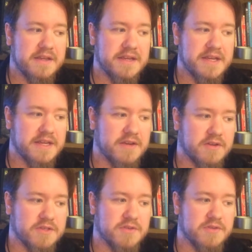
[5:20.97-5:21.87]
He
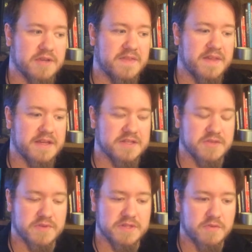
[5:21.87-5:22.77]
also, I think, is
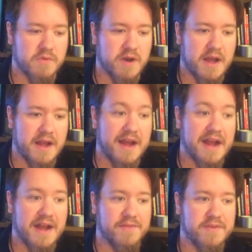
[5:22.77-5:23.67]
the reason why I
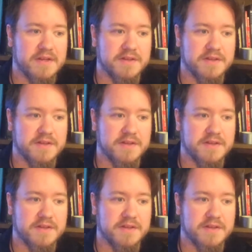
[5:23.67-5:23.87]
have